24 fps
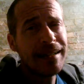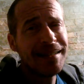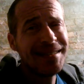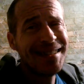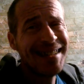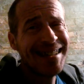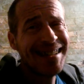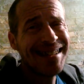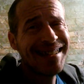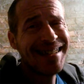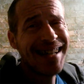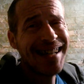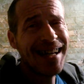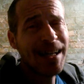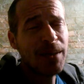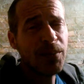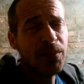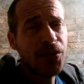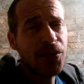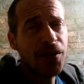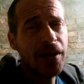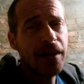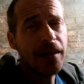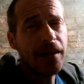did not
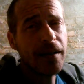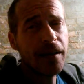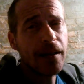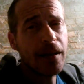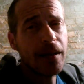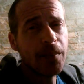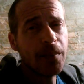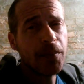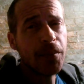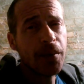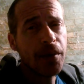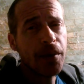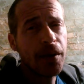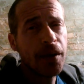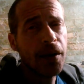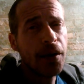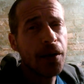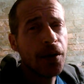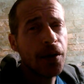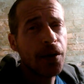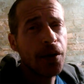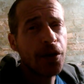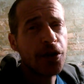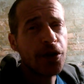bring up
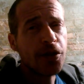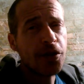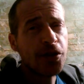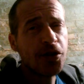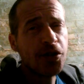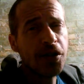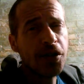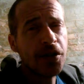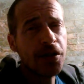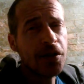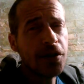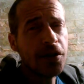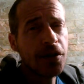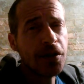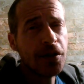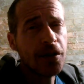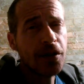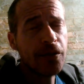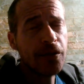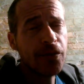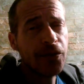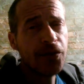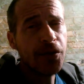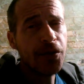her gender
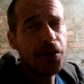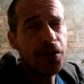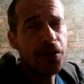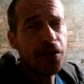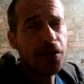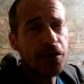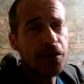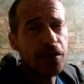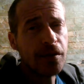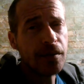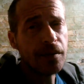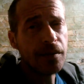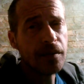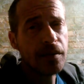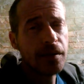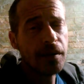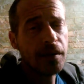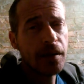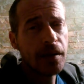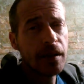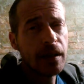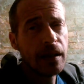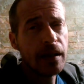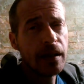confusion
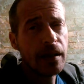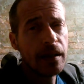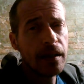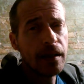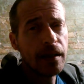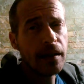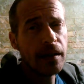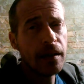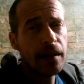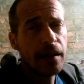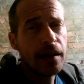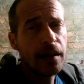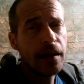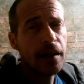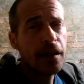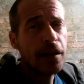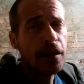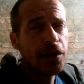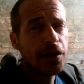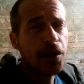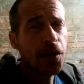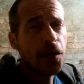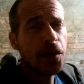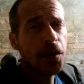
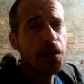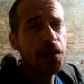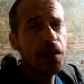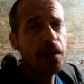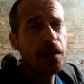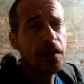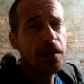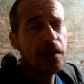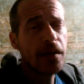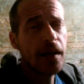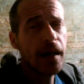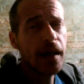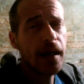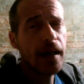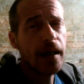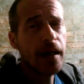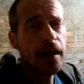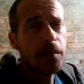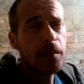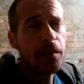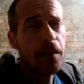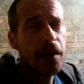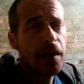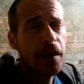during the time
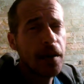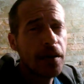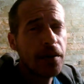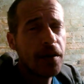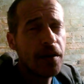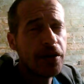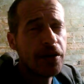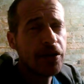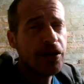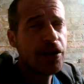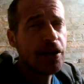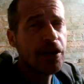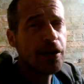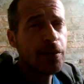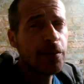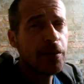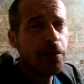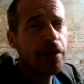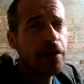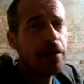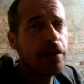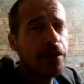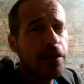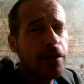that she
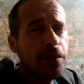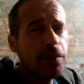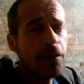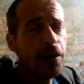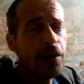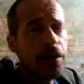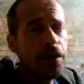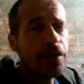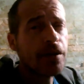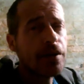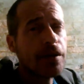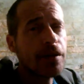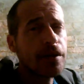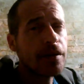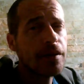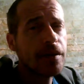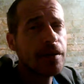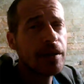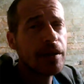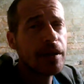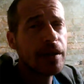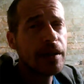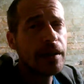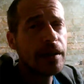committed a murder
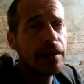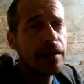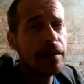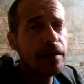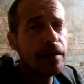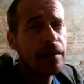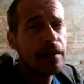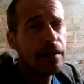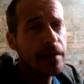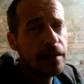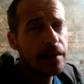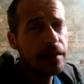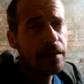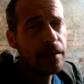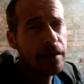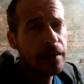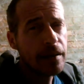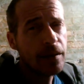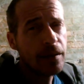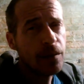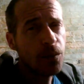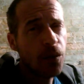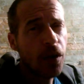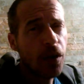
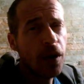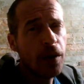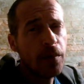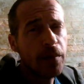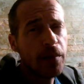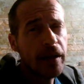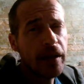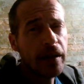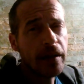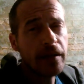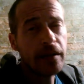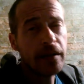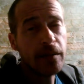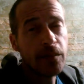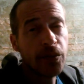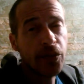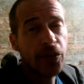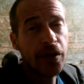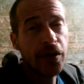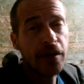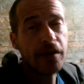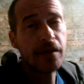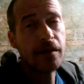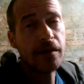while being in
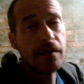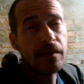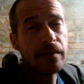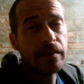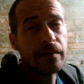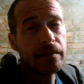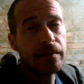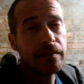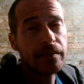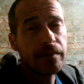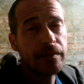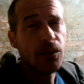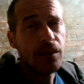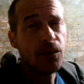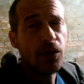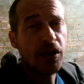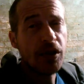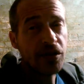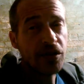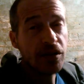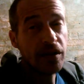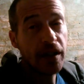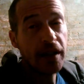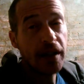prison,
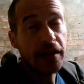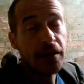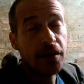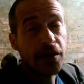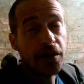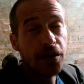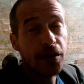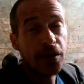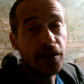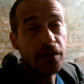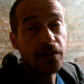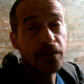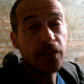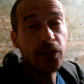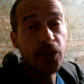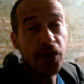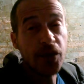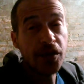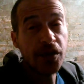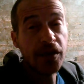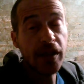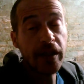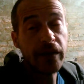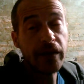which led to her
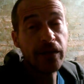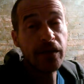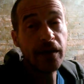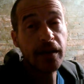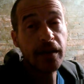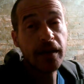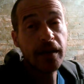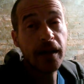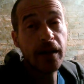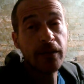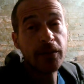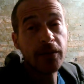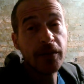receiving the death